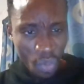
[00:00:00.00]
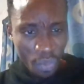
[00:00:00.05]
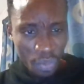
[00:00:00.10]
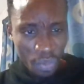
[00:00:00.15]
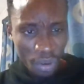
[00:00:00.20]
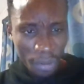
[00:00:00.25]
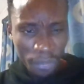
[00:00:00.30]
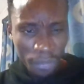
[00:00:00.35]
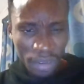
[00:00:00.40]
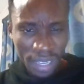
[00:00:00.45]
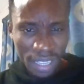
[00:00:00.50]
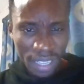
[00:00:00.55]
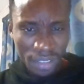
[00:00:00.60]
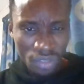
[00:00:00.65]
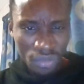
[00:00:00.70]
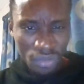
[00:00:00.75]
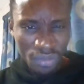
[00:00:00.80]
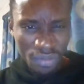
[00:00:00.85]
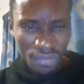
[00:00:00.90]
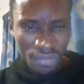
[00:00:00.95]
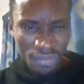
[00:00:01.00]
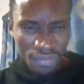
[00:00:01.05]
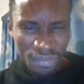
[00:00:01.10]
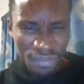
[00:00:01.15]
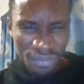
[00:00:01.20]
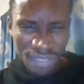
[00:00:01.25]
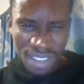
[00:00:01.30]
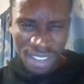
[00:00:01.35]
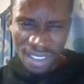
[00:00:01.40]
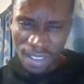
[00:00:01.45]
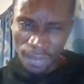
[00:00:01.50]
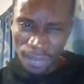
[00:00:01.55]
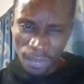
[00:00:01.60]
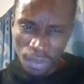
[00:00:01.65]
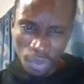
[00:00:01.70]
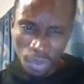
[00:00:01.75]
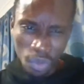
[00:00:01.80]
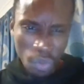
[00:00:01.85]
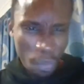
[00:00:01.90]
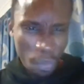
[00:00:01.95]
properly, if
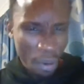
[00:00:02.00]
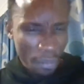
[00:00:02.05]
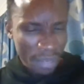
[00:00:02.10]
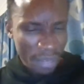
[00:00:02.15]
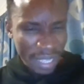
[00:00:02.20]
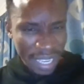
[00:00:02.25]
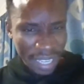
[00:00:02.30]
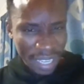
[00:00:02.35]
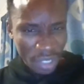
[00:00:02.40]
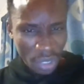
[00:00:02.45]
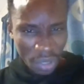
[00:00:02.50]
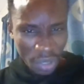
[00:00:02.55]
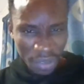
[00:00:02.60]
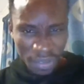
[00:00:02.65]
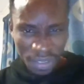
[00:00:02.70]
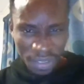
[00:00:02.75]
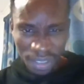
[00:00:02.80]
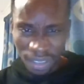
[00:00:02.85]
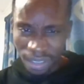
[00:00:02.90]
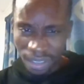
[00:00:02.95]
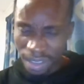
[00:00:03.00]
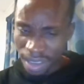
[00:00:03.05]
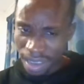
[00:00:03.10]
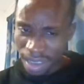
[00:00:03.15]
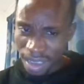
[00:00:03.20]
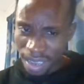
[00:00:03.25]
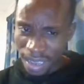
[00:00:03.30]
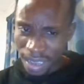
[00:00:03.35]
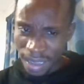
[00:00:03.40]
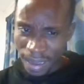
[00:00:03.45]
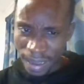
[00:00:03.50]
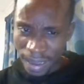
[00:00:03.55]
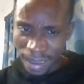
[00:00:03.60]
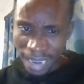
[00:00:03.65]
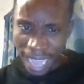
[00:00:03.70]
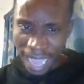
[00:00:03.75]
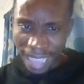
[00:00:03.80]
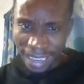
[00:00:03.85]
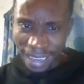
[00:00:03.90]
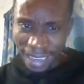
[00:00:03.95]
you do publications
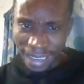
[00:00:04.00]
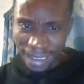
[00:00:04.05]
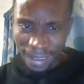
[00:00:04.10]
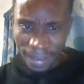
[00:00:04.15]
like